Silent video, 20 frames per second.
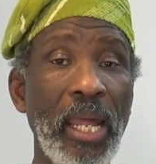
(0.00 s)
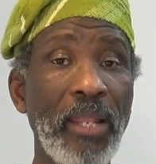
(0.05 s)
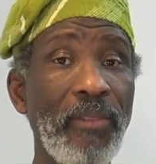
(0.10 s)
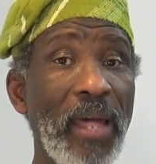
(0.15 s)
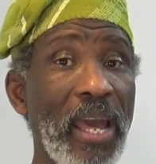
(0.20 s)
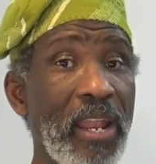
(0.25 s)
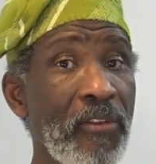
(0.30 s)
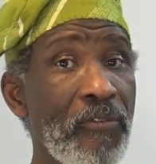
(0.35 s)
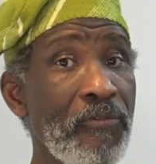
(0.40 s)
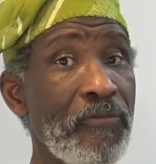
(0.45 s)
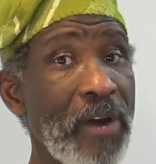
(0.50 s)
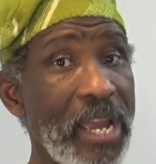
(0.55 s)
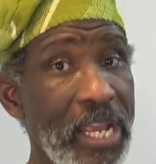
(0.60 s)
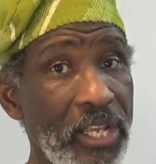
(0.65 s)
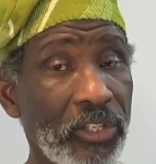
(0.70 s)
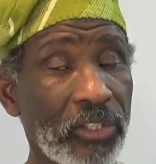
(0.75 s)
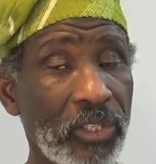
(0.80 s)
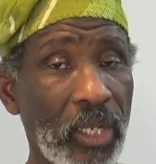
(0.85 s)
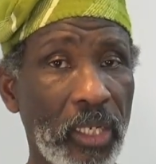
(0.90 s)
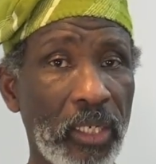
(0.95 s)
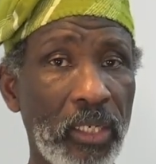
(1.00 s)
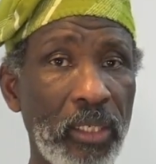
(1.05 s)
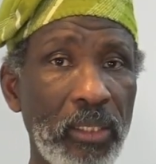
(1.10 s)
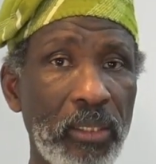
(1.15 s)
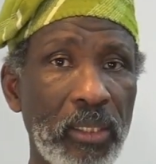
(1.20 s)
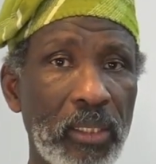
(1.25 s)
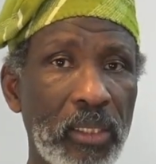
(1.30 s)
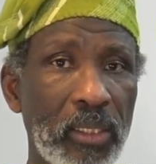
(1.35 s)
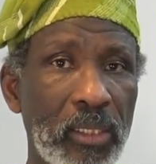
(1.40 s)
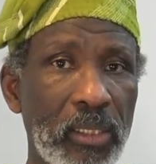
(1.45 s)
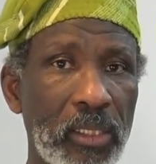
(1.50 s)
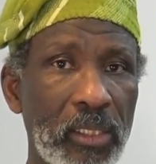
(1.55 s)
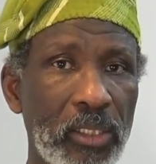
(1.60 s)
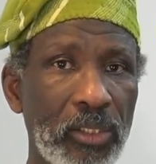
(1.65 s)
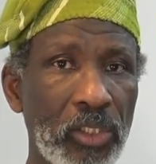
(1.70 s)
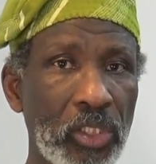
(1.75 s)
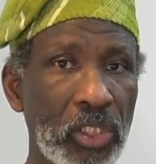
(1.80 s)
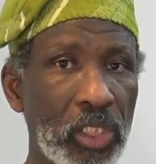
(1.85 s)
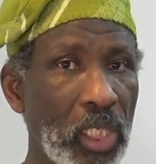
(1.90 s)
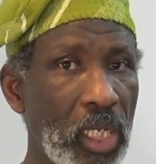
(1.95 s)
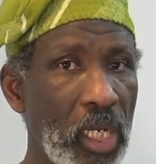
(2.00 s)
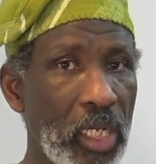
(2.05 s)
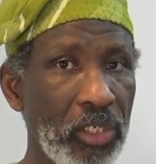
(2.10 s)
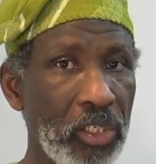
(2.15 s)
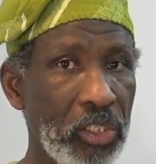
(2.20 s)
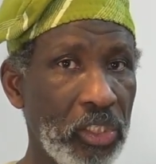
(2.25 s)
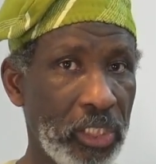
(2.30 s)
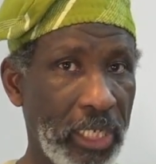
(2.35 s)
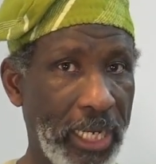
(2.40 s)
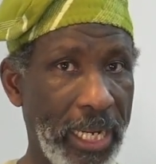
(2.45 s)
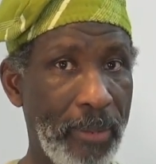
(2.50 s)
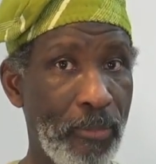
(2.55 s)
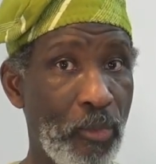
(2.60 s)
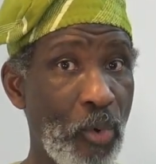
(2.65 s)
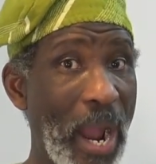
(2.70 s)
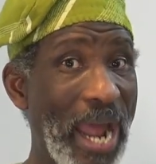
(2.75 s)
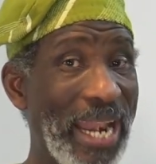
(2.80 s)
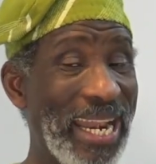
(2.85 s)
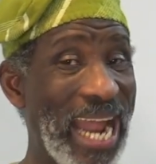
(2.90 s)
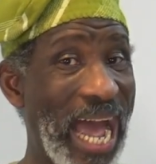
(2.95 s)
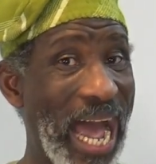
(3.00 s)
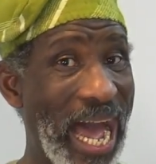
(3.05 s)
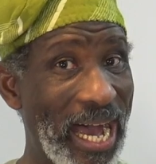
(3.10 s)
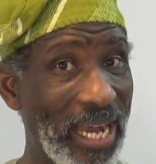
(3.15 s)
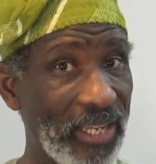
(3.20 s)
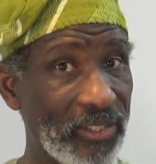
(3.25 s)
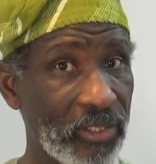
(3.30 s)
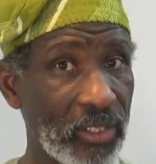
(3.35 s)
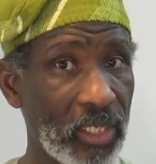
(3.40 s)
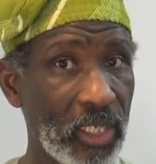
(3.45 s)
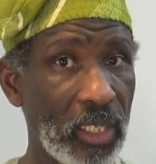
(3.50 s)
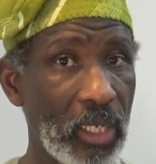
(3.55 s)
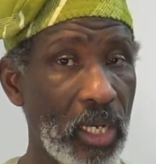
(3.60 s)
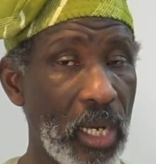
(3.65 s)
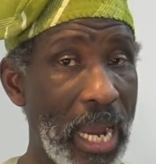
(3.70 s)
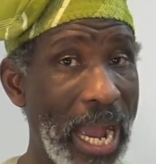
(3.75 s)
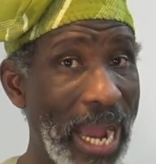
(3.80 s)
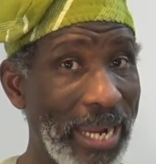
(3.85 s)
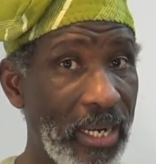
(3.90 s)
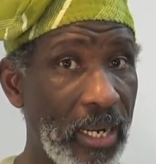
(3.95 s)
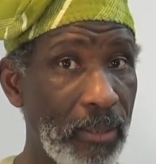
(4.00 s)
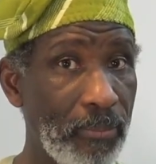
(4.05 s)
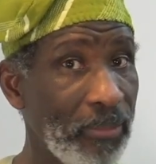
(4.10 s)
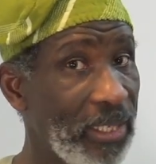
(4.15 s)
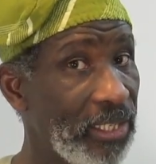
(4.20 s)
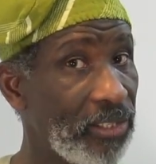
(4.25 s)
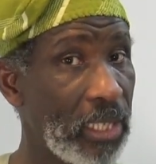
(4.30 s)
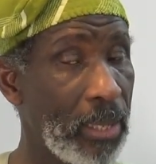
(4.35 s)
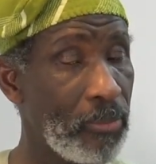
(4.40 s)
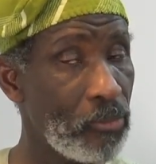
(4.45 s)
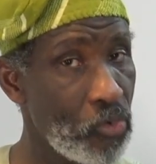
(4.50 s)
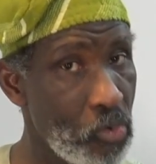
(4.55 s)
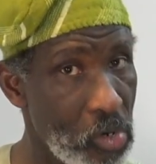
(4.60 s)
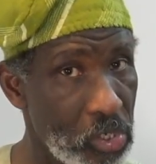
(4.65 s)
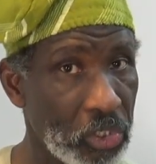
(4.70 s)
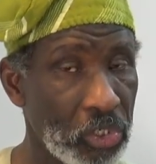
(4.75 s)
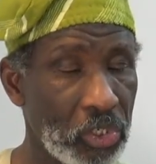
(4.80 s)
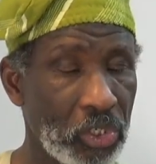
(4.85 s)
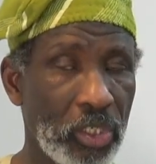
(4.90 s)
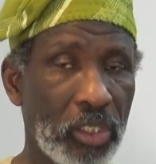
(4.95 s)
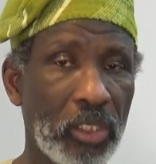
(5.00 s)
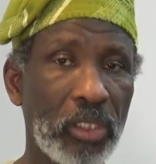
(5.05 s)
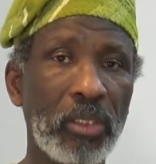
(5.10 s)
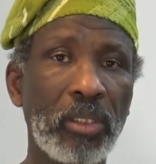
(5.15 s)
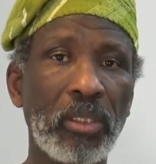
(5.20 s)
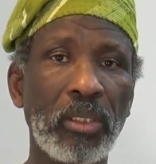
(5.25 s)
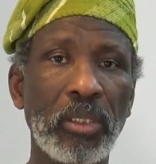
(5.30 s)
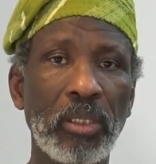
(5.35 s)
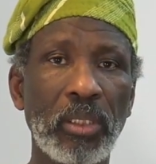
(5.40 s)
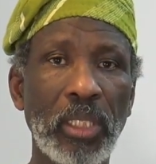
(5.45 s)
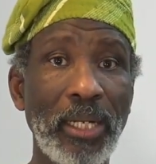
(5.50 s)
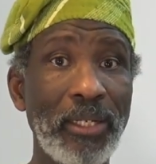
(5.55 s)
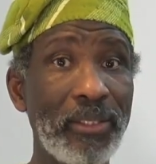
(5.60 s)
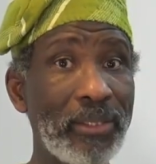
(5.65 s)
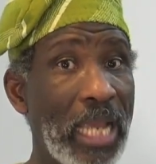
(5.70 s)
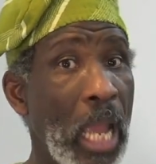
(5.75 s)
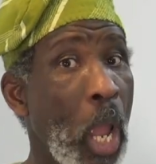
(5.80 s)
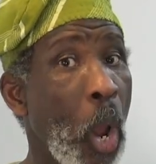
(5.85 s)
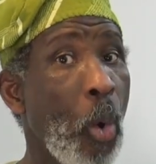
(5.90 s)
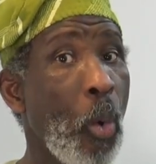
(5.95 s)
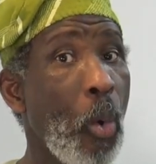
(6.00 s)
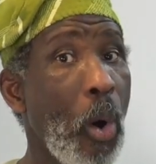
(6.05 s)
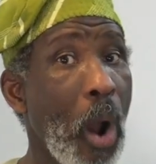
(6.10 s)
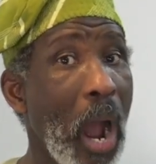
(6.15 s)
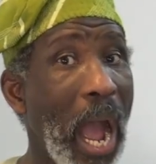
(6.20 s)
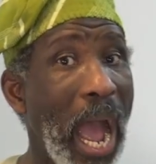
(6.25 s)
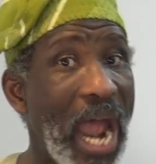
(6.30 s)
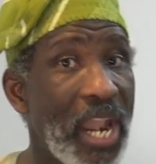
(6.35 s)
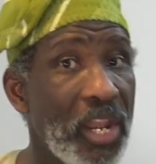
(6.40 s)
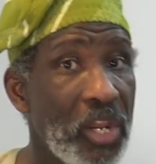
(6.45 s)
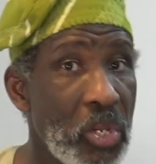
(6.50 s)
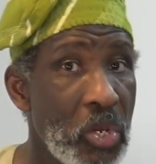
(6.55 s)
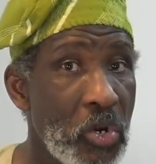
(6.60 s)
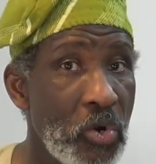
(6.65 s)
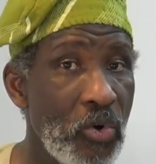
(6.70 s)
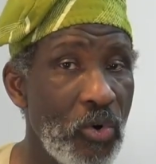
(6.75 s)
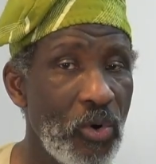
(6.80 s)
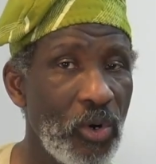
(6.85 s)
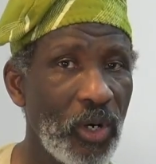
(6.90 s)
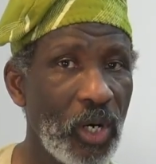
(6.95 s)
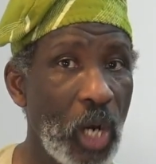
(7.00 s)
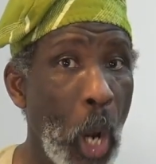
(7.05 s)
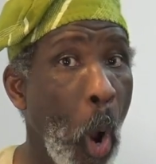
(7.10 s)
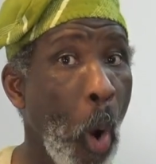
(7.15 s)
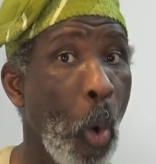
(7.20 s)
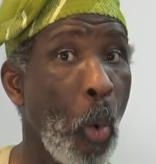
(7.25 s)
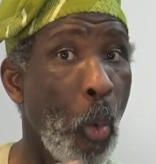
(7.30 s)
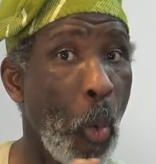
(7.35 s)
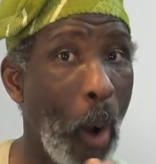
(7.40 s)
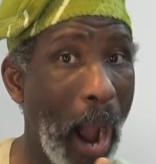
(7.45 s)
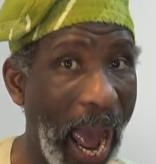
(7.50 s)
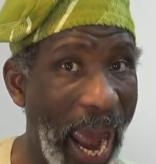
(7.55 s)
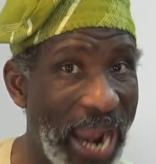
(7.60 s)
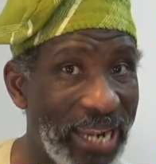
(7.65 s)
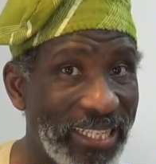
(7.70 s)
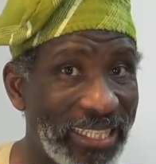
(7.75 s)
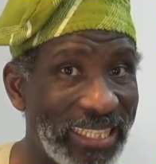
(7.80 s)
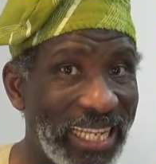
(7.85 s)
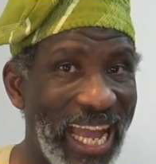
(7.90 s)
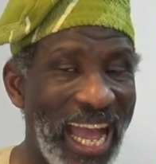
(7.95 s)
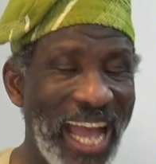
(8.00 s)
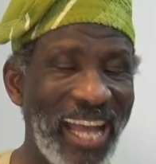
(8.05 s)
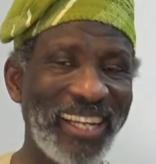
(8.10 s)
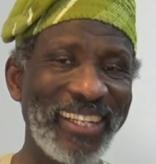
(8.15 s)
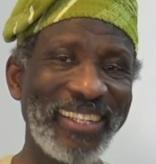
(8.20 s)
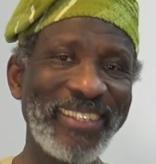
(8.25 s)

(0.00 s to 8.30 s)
Then Faisal turned the table and asked Adam the same question. And he said, "And you wa anta?"